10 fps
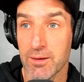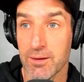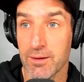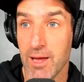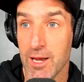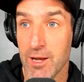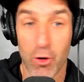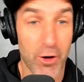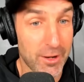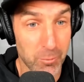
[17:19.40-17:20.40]
and
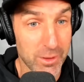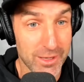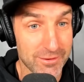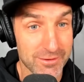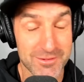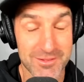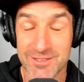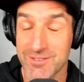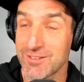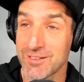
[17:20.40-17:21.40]
not had a win in this
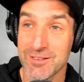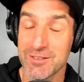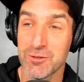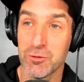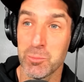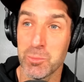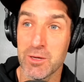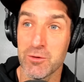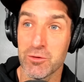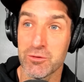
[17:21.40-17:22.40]
season. So it's super
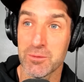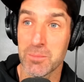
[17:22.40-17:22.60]
interesting.